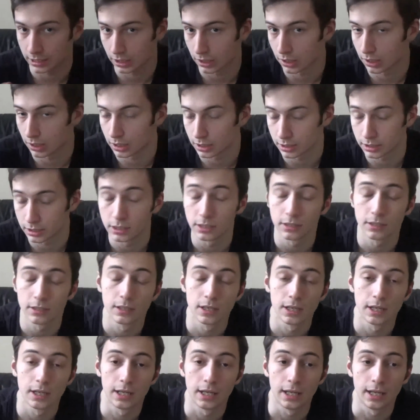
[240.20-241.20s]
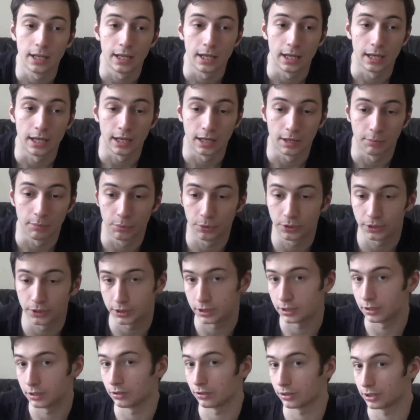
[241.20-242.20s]
cards, put it
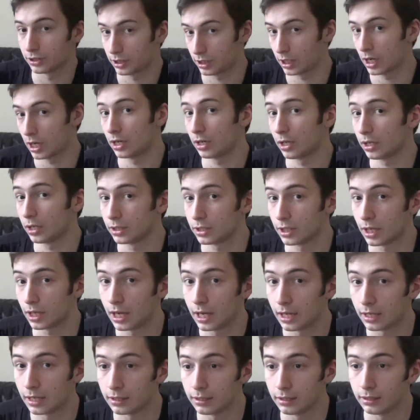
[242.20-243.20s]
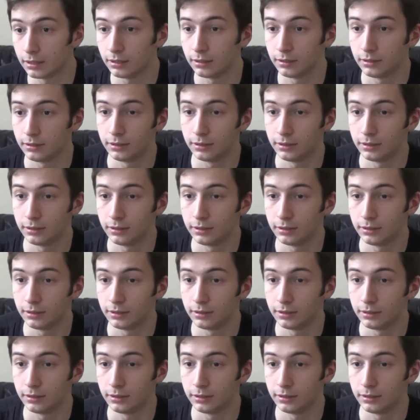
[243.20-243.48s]
in your starting tile.